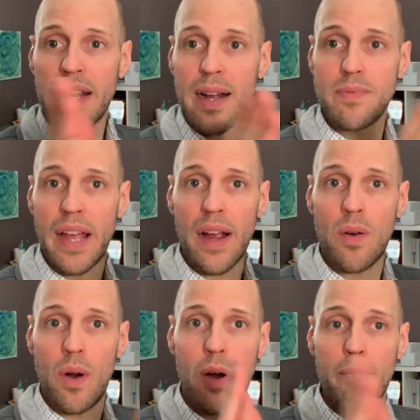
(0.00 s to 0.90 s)
up that
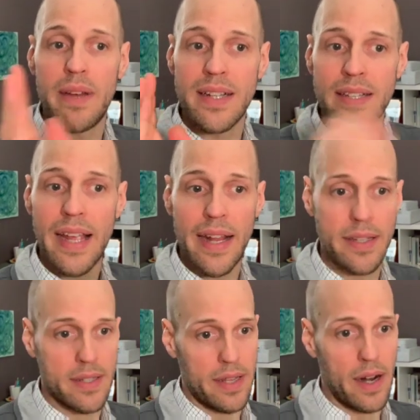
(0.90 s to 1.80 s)
quote
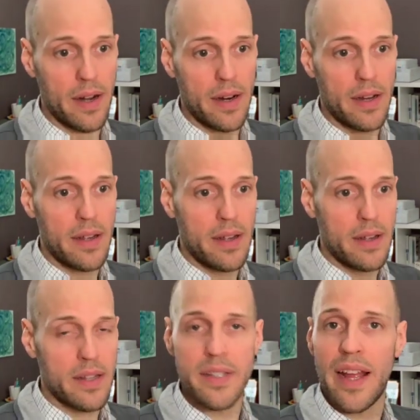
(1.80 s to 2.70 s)
mid-sentence there.
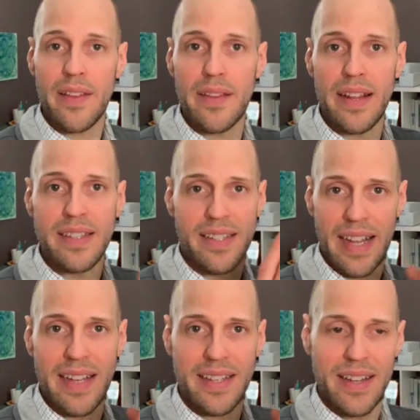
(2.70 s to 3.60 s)
There's nothing that
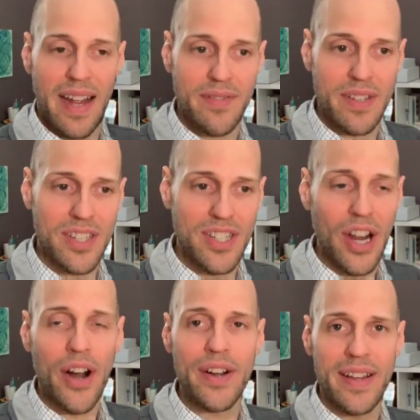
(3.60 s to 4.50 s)
says that you have to
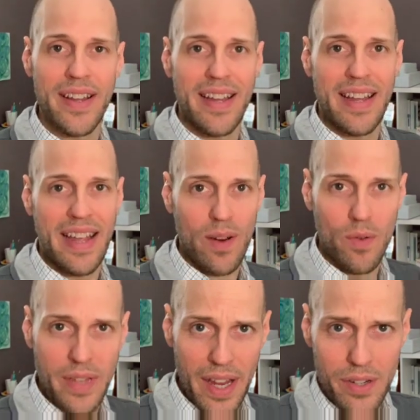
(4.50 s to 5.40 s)
start a
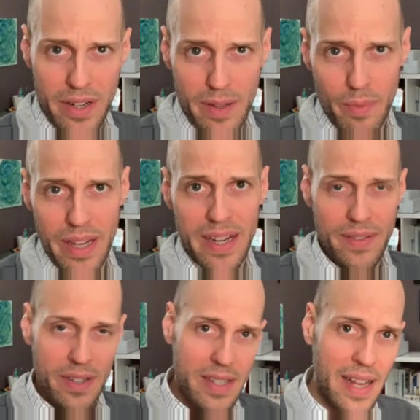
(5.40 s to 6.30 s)
quotation at the beginning
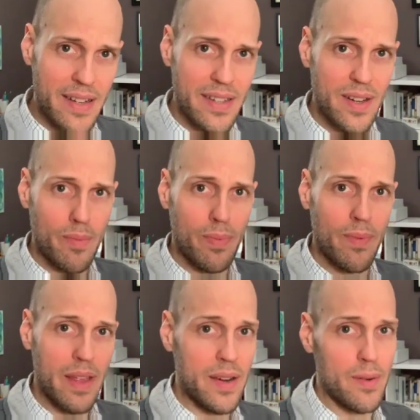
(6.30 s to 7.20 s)
of the sentence
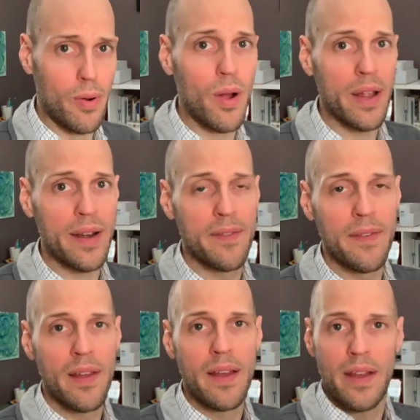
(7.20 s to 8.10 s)
that you're pulling.
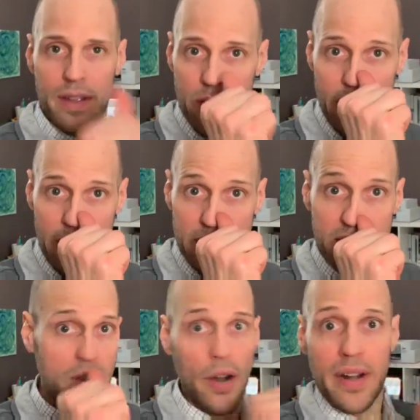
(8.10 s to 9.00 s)
You can
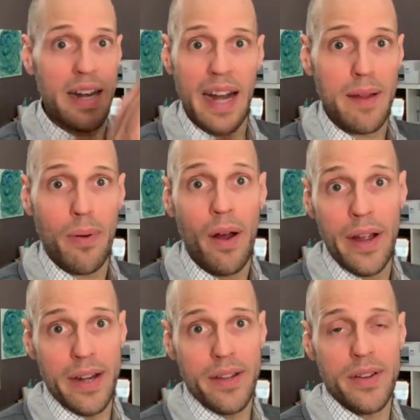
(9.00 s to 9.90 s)
start it at any
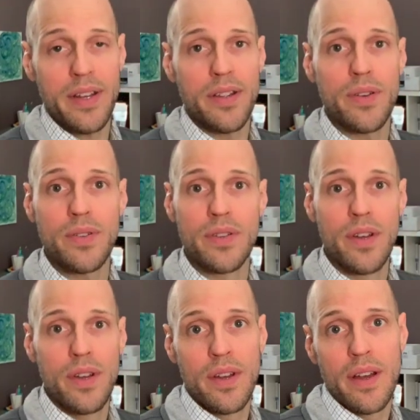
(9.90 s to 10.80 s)
point. You can use
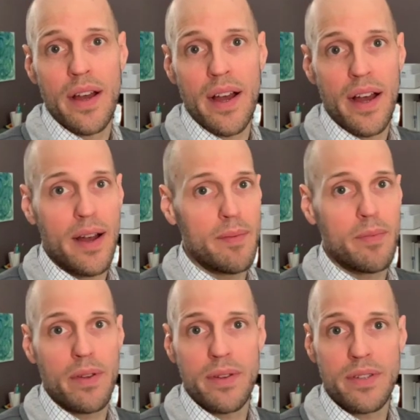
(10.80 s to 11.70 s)

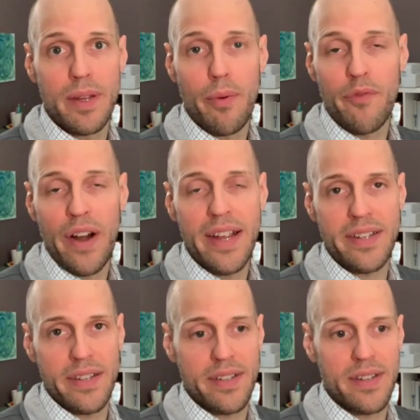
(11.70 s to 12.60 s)
simple
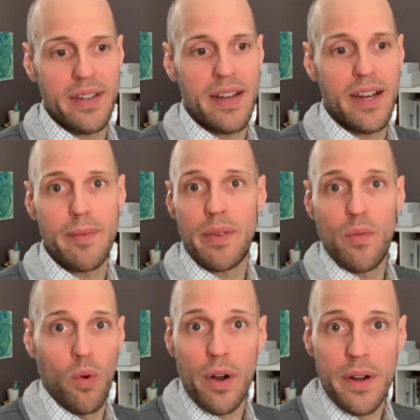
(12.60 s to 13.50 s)
phrases,
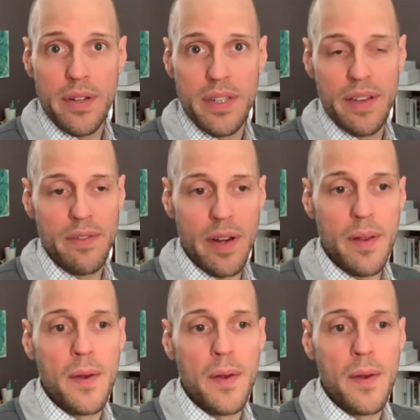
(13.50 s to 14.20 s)
words even.